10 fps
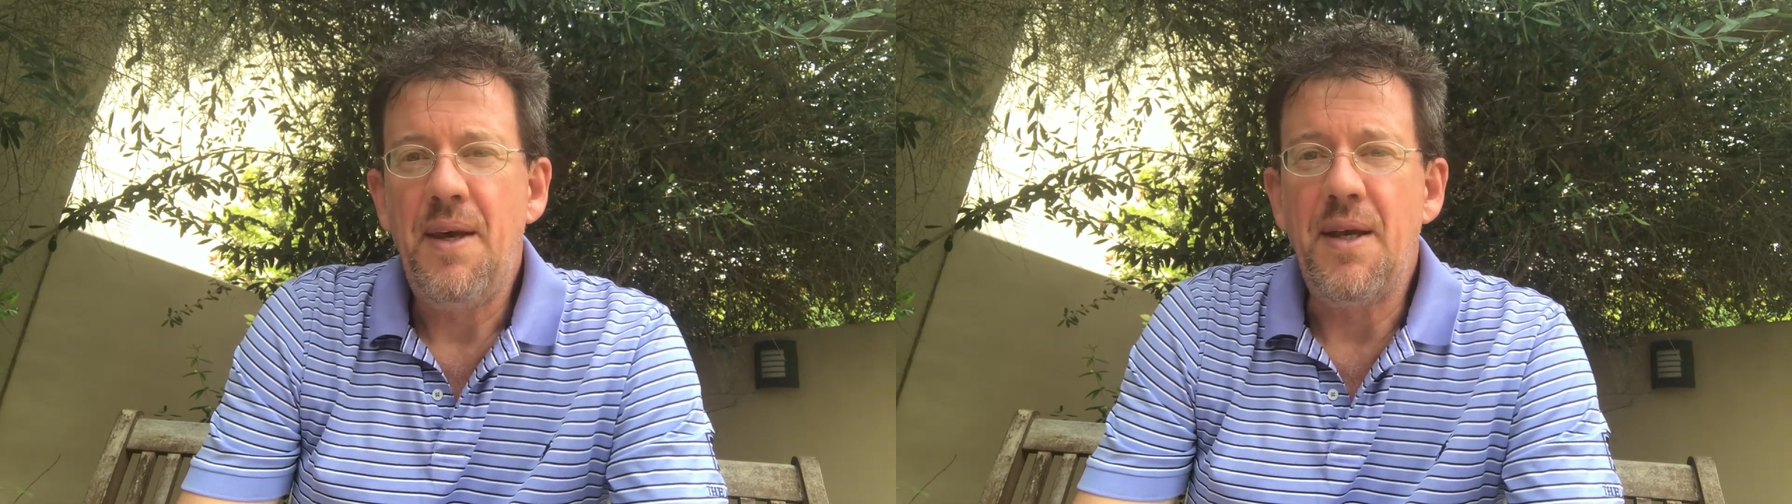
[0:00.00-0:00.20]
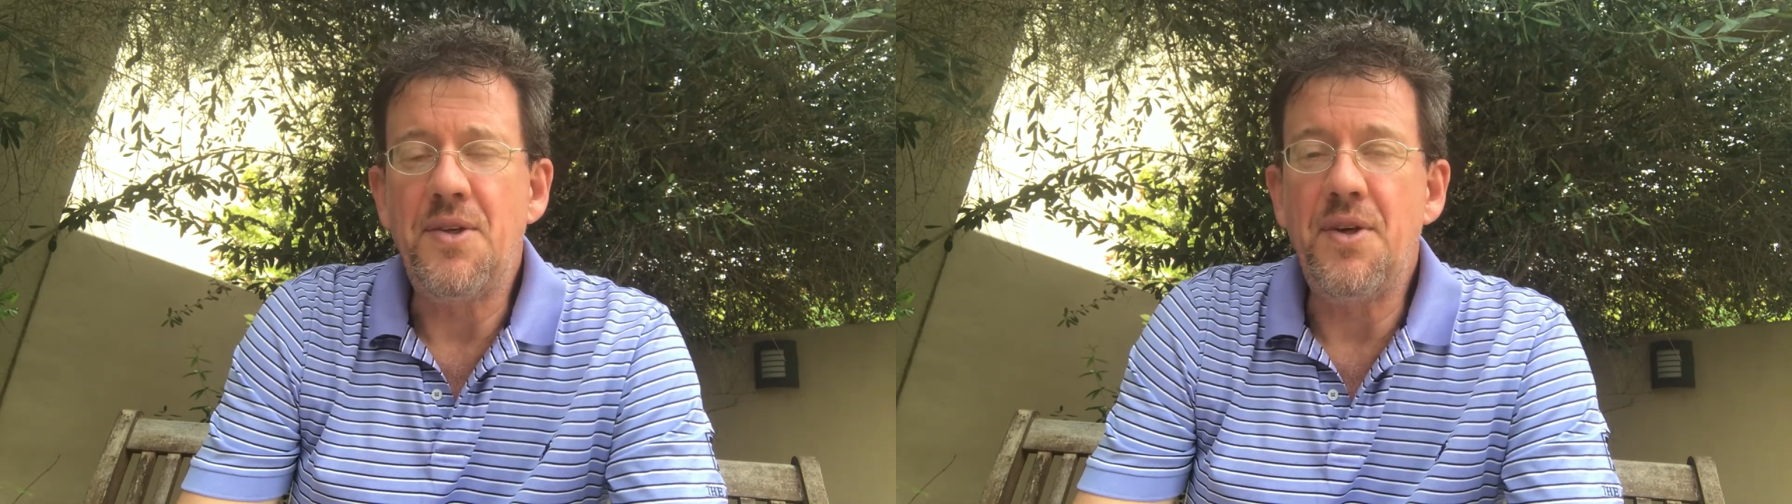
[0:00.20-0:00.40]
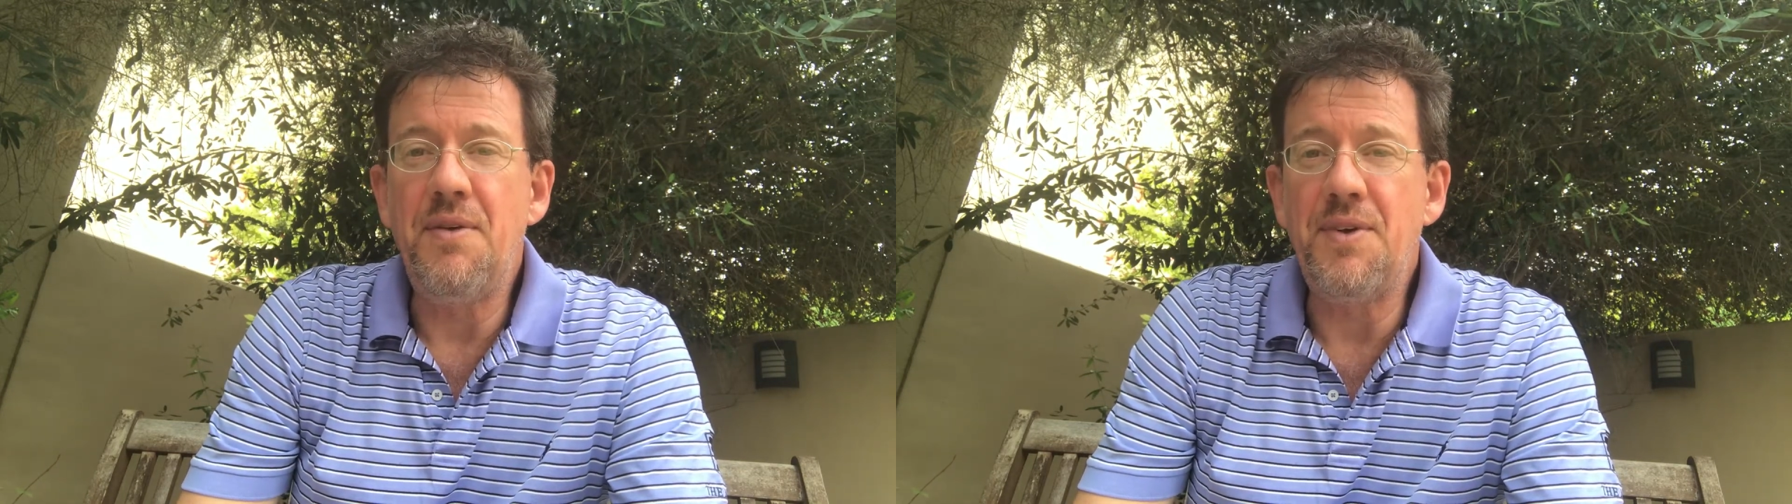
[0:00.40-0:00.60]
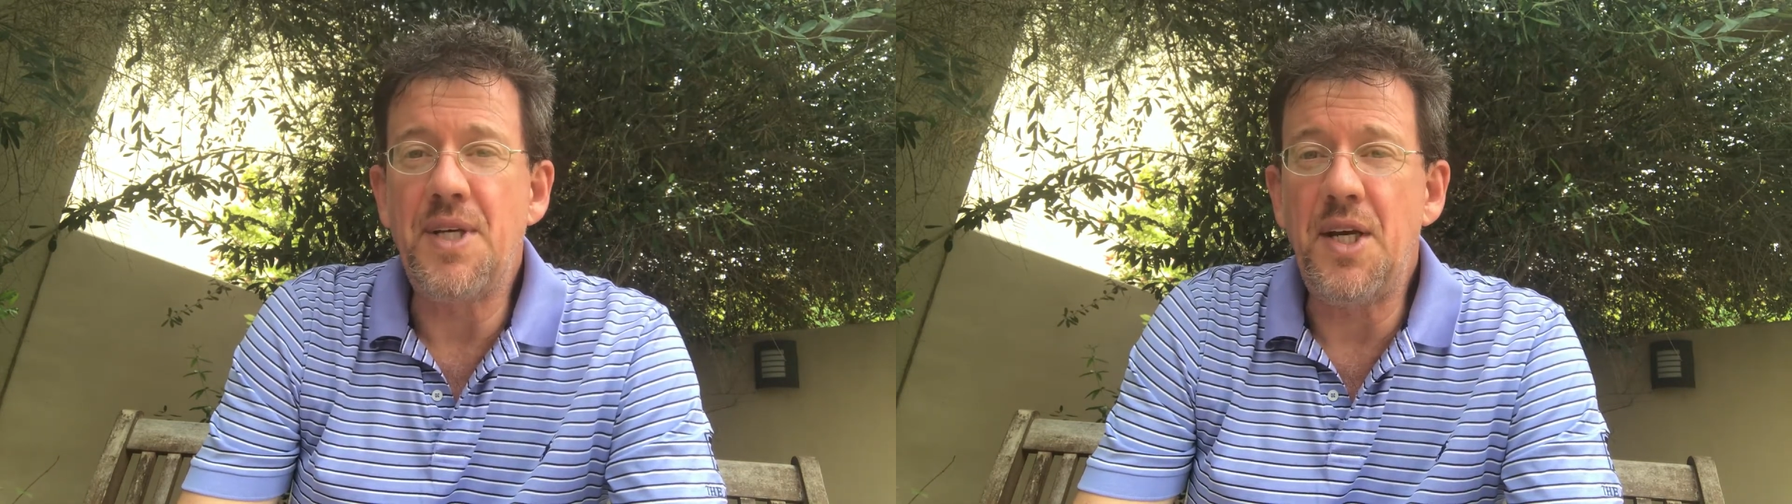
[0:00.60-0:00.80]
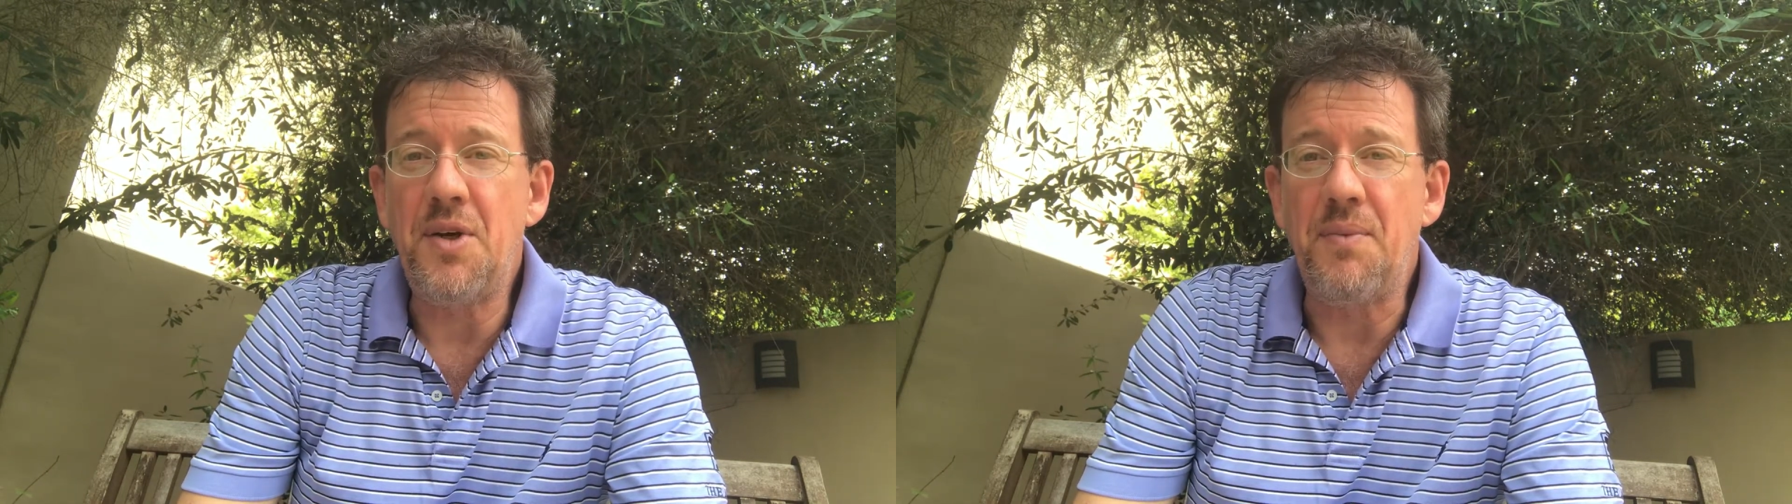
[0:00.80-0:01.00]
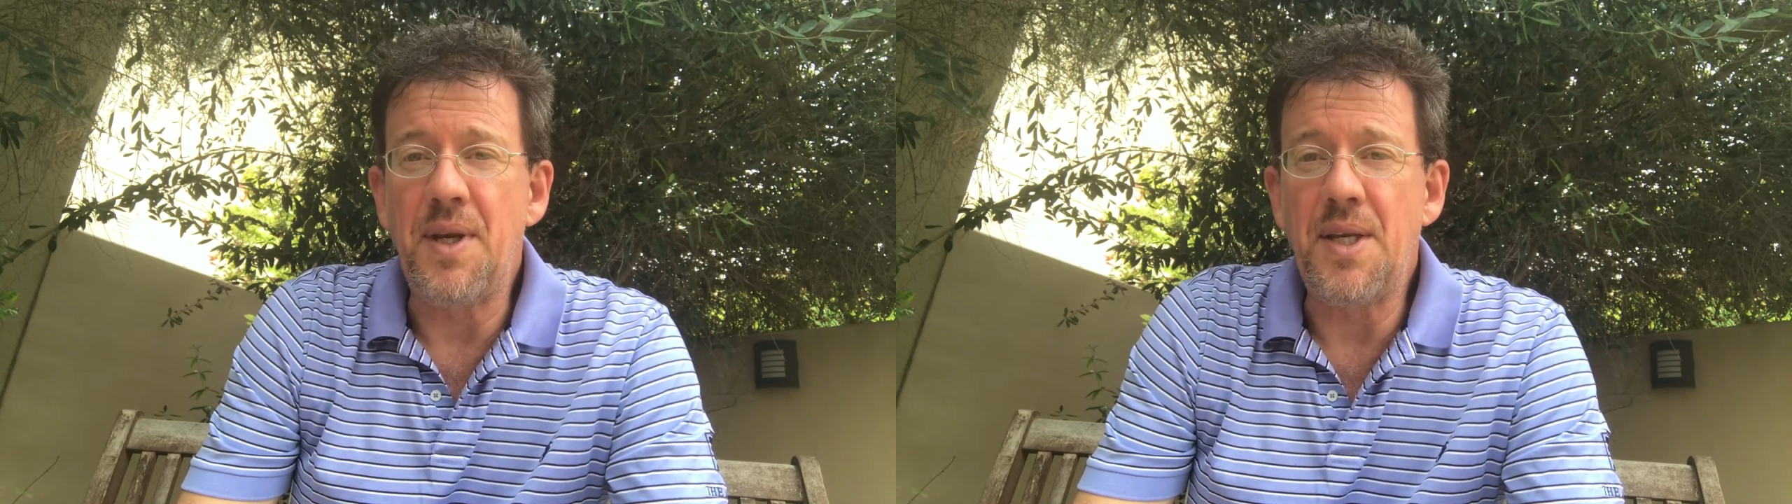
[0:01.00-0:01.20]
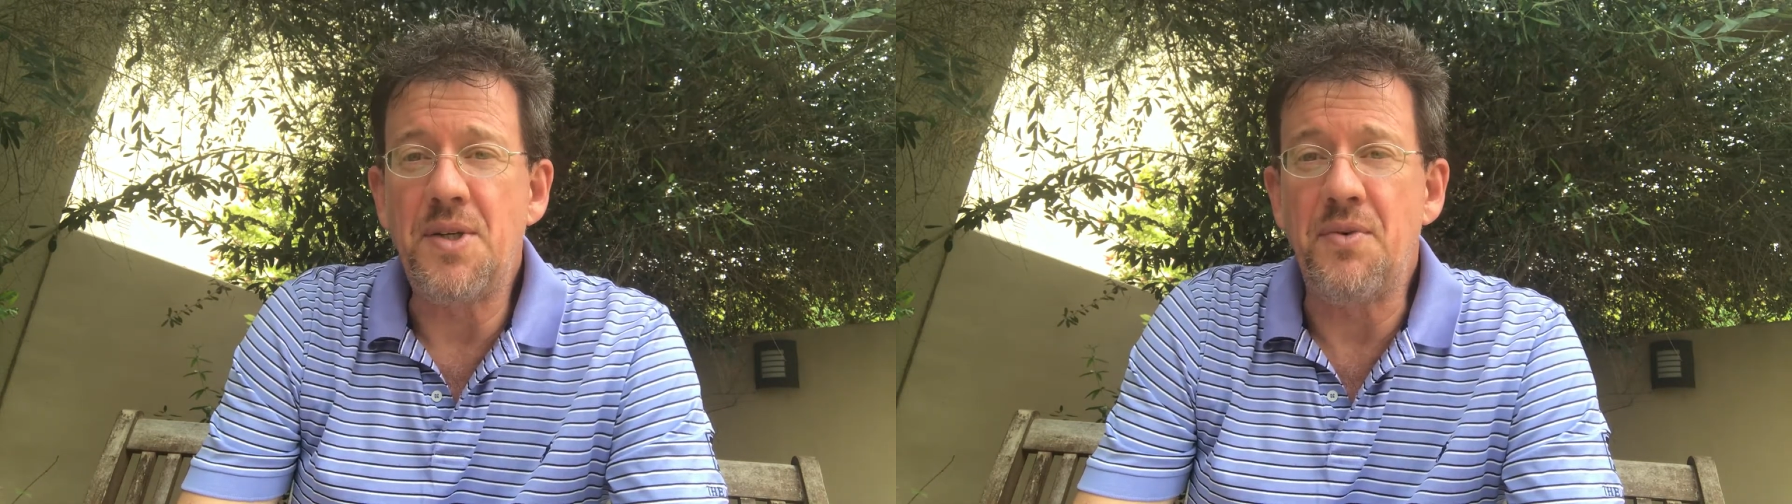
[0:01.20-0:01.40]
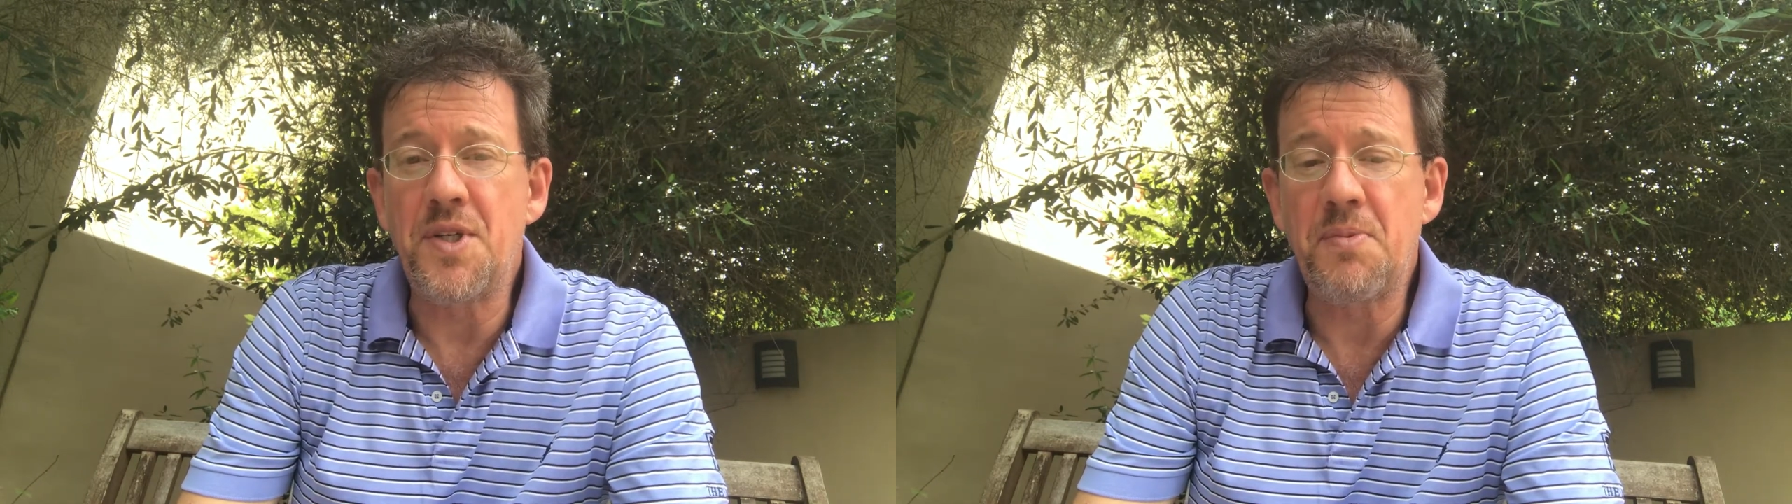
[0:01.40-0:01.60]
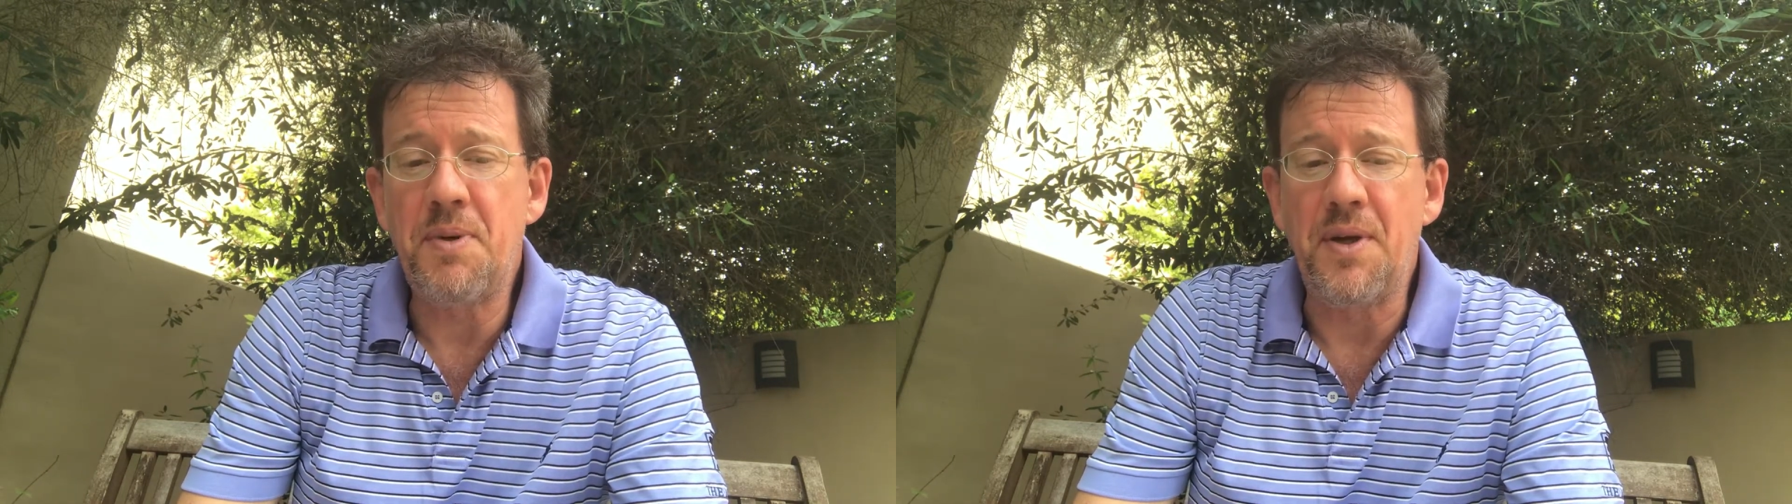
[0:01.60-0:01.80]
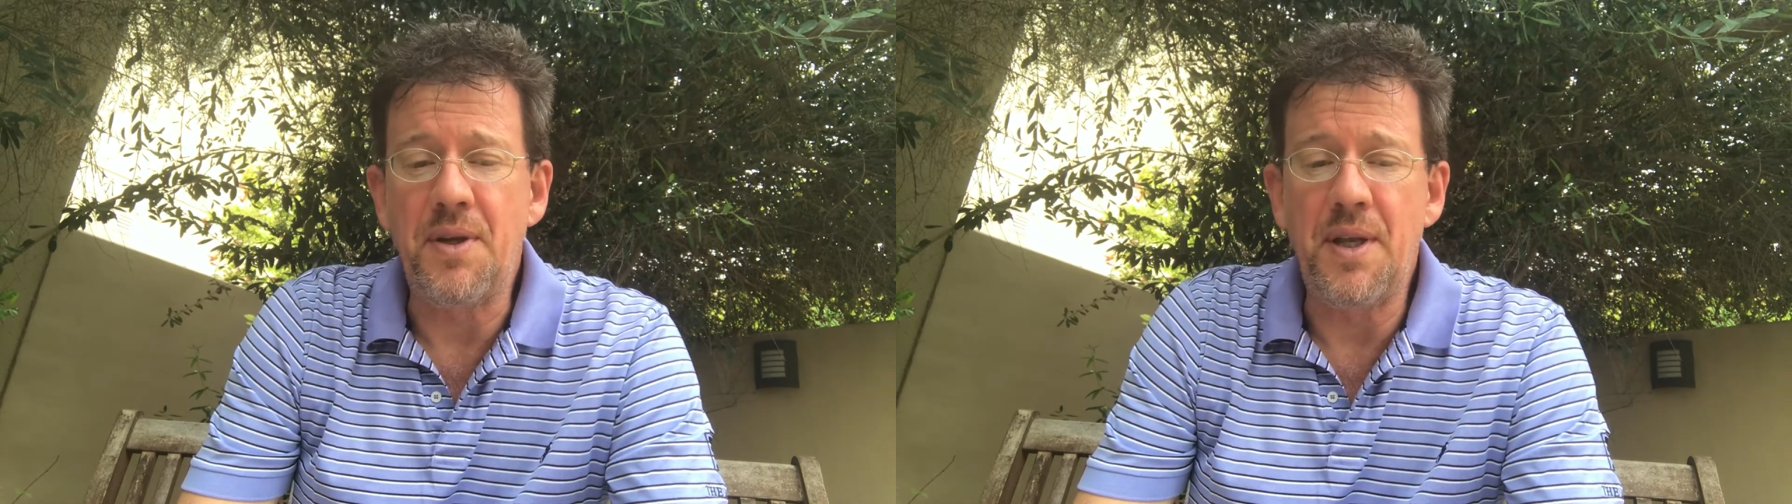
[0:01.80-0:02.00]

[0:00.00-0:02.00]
And to an invitation we need to respond.